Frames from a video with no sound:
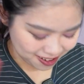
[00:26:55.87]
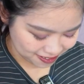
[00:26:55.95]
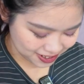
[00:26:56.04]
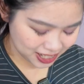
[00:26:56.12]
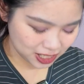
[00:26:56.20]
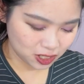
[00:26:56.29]

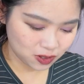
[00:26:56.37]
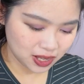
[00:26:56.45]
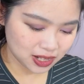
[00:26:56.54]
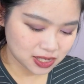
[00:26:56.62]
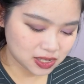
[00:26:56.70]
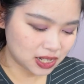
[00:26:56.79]
Really cute.
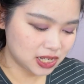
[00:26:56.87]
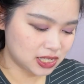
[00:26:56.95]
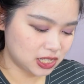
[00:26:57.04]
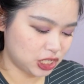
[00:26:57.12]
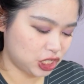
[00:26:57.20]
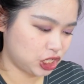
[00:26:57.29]
And this one is
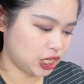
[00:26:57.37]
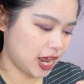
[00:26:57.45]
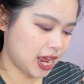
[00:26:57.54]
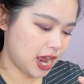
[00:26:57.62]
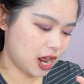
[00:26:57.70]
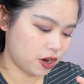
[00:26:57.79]
in the
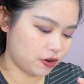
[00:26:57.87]
shade